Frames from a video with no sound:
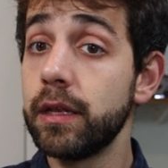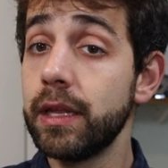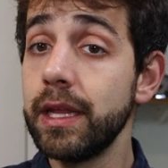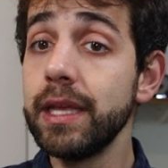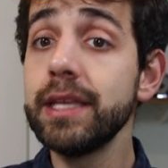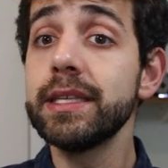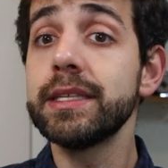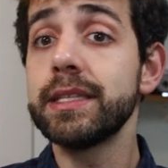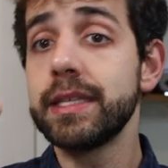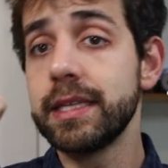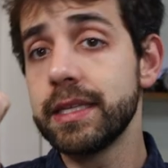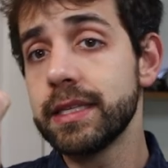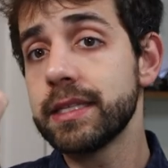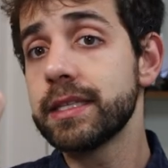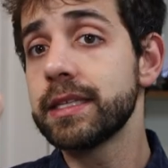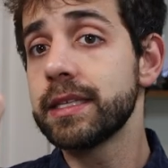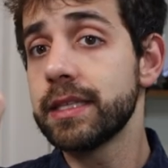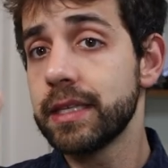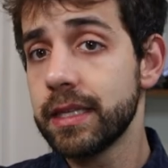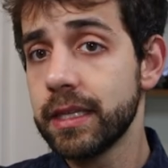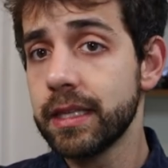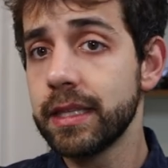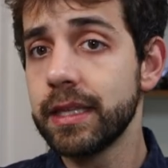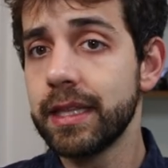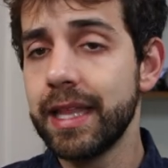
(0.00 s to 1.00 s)
This
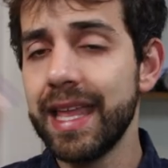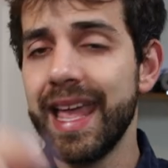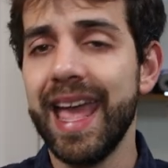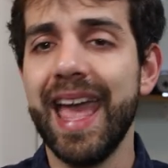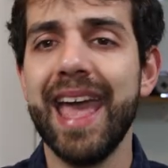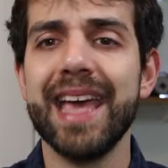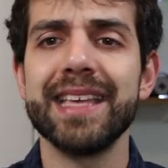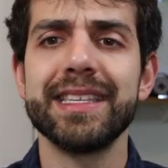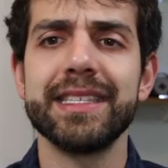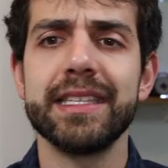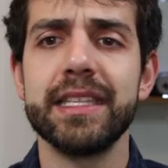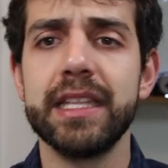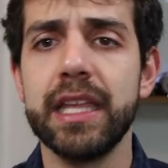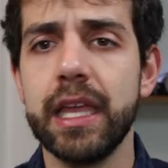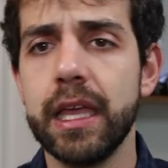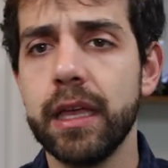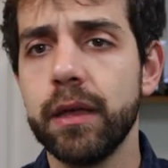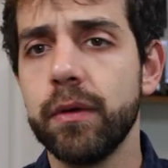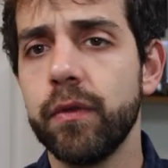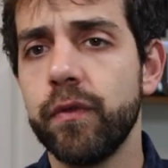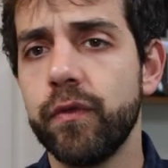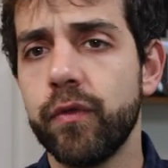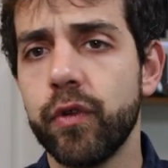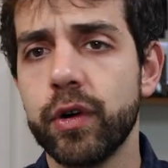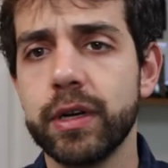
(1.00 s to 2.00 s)
is the
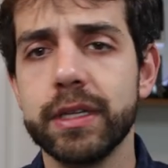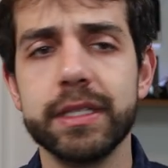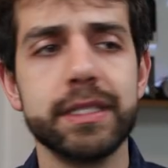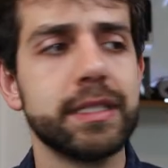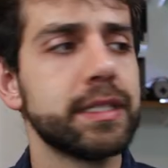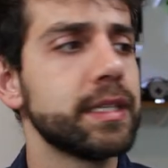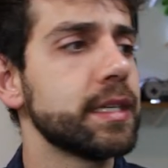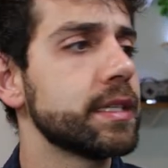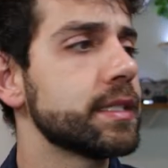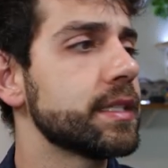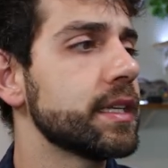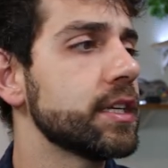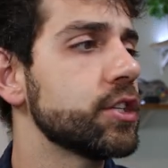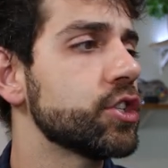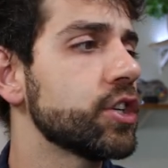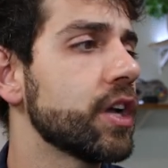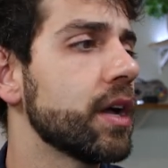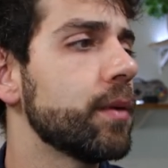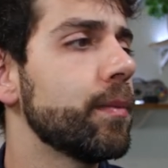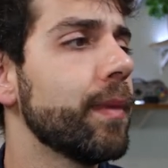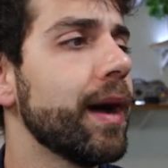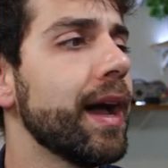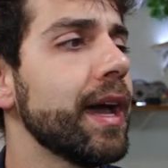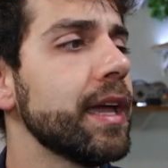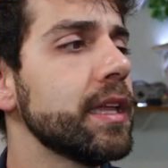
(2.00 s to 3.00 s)
SD for 16
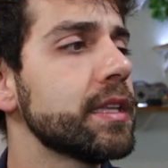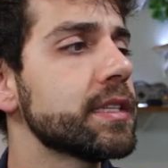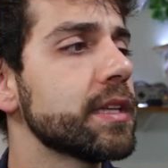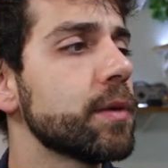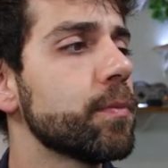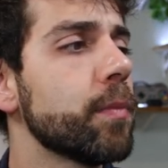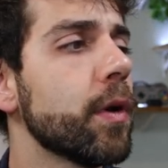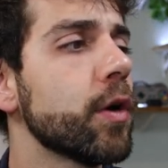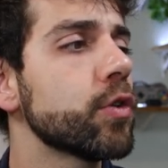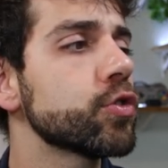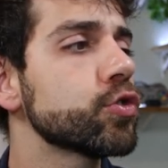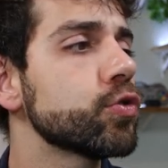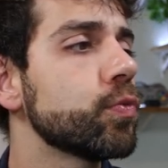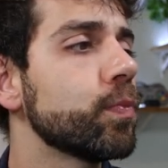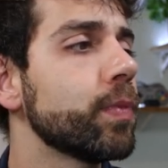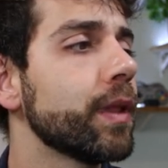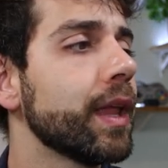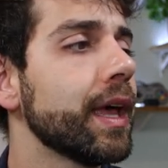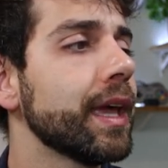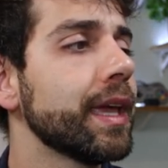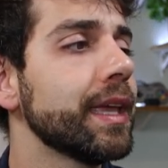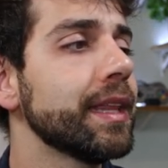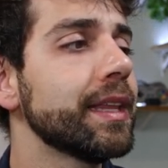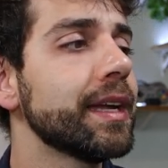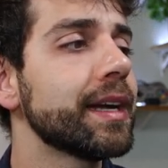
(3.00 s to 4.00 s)
gigabytes, a power
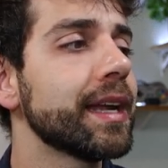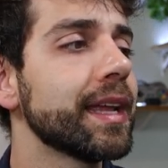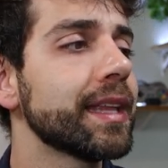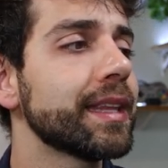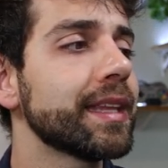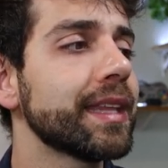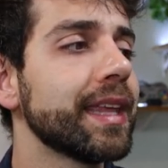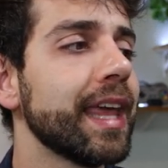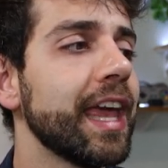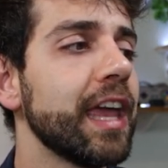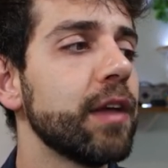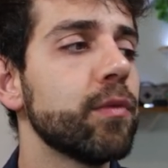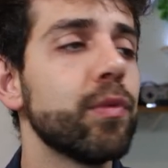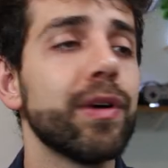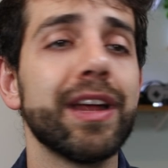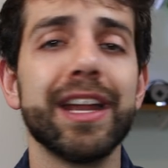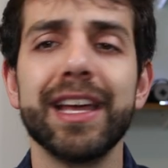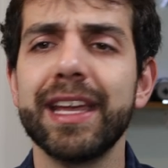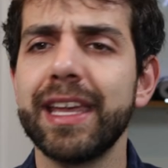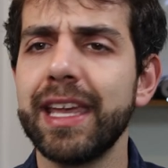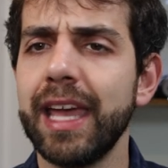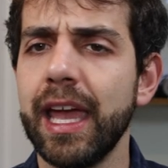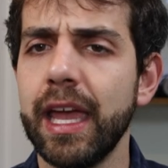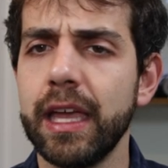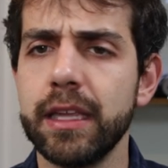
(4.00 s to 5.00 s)
supply, internet cable,
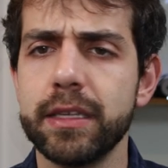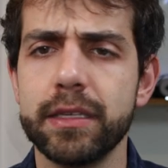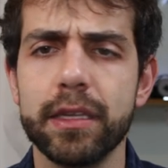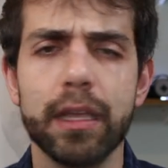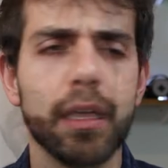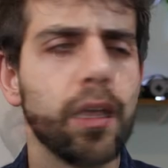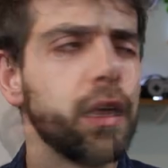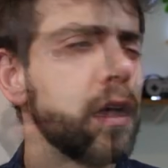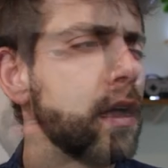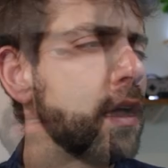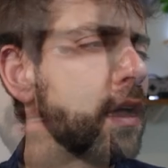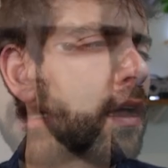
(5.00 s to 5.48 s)
and a case.